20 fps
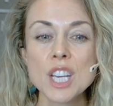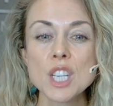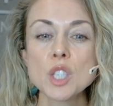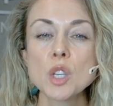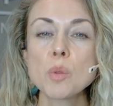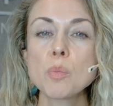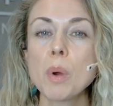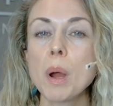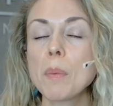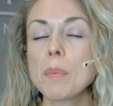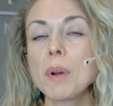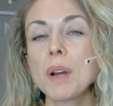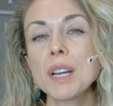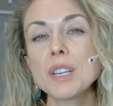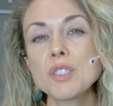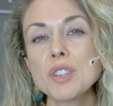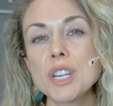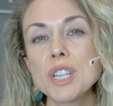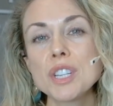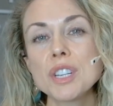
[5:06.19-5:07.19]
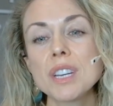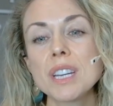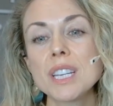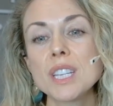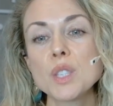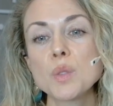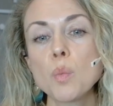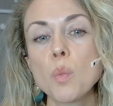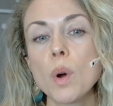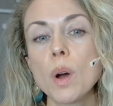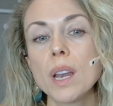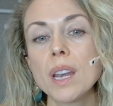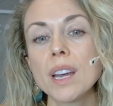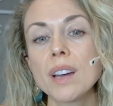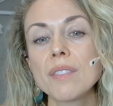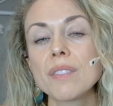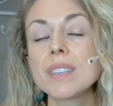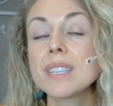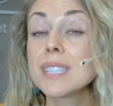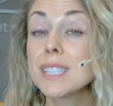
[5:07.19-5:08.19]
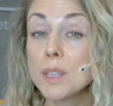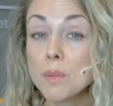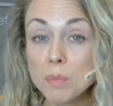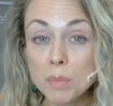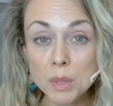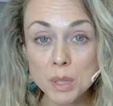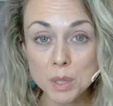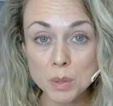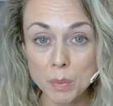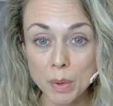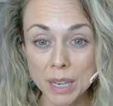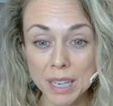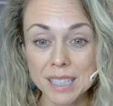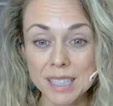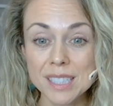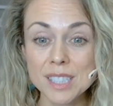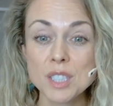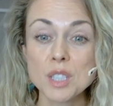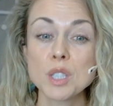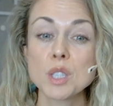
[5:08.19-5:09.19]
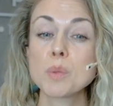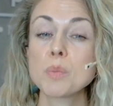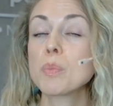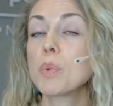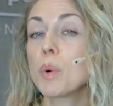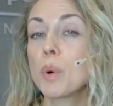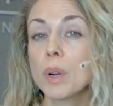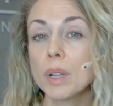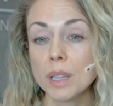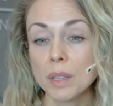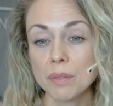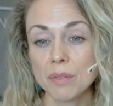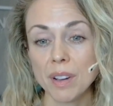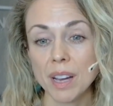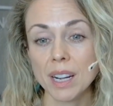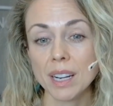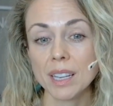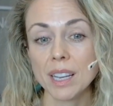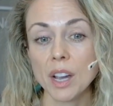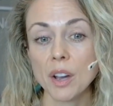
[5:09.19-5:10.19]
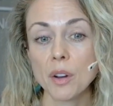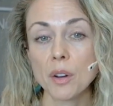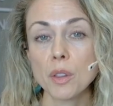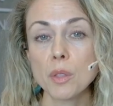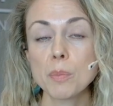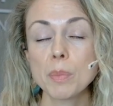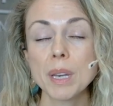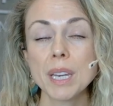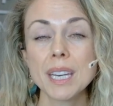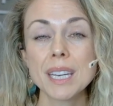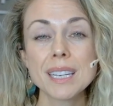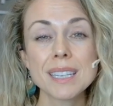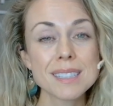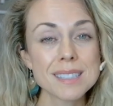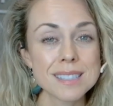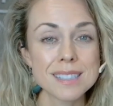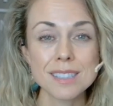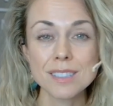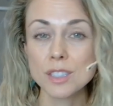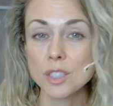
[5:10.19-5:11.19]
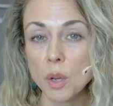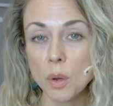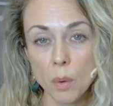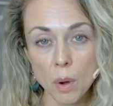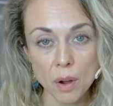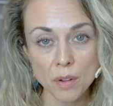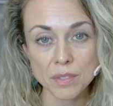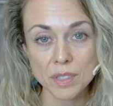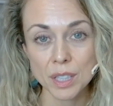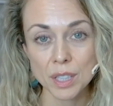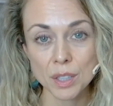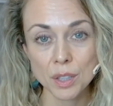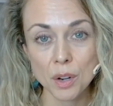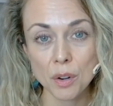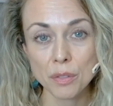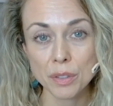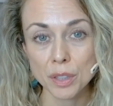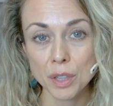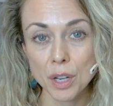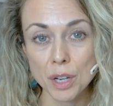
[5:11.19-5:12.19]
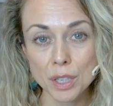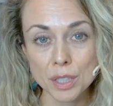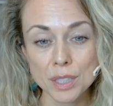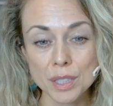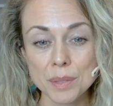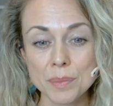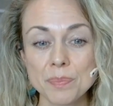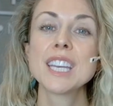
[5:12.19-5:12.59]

So proper hydration is one of the simplest ways to support lymphatic health, but it is so often overlooked.